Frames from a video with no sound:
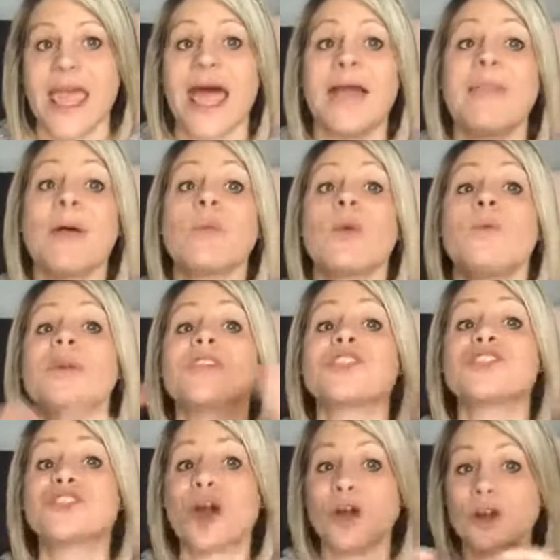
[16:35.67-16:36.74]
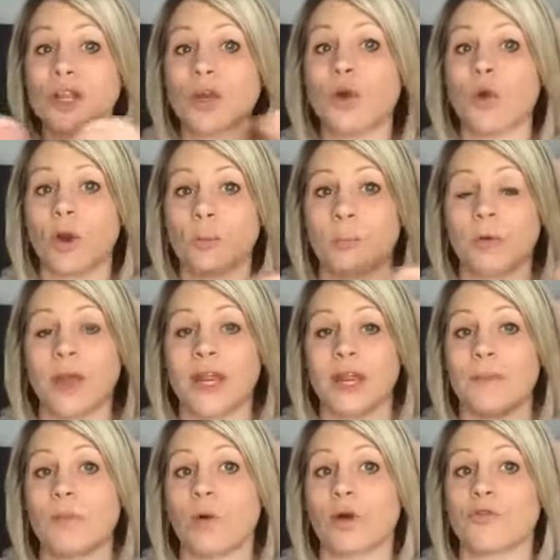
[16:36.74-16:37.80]
And then when we start
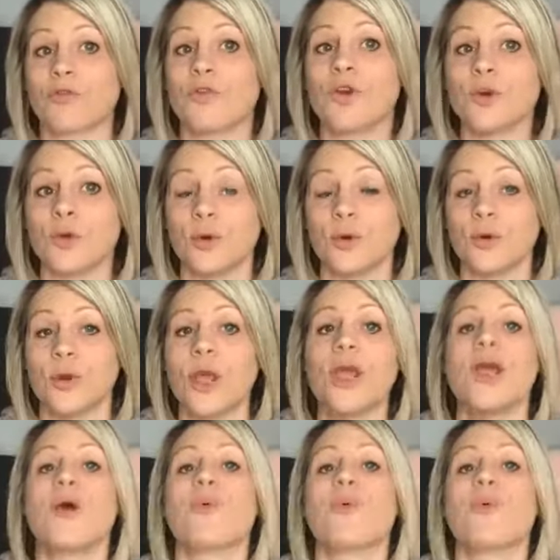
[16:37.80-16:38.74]
incorporating more food,